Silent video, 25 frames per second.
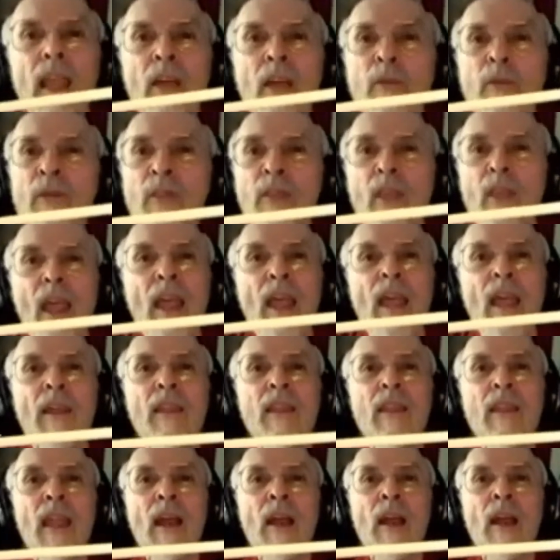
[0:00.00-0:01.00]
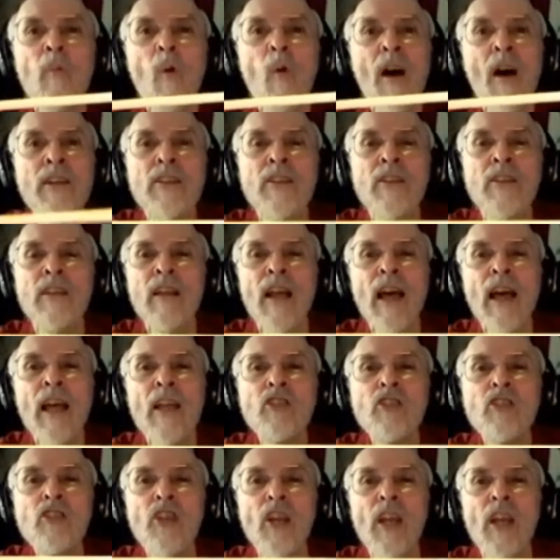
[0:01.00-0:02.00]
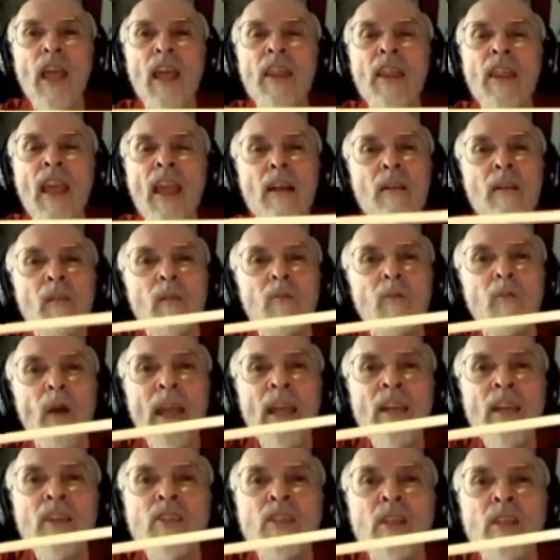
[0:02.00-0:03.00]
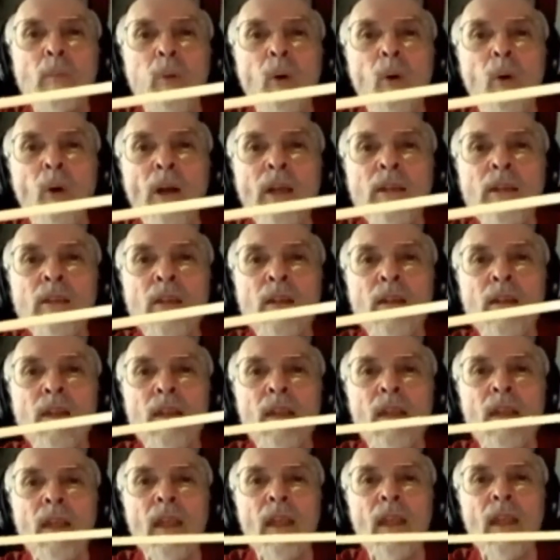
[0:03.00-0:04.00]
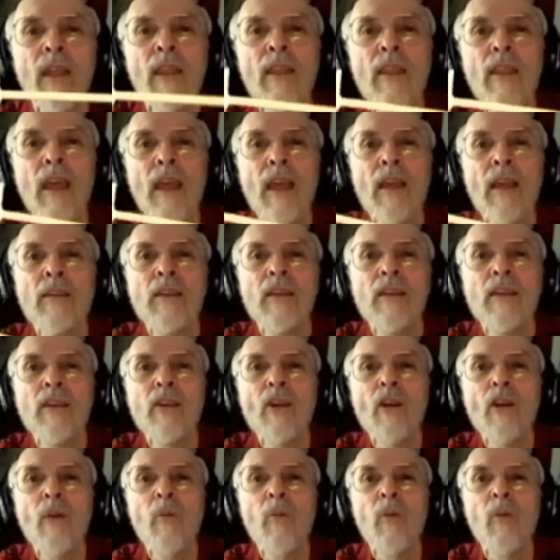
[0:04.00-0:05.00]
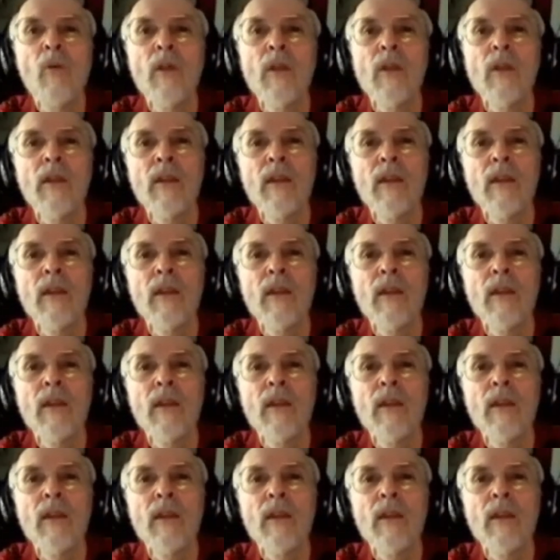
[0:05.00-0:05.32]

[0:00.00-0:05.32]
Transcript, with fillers: If they want to lunge and they raise the point, then your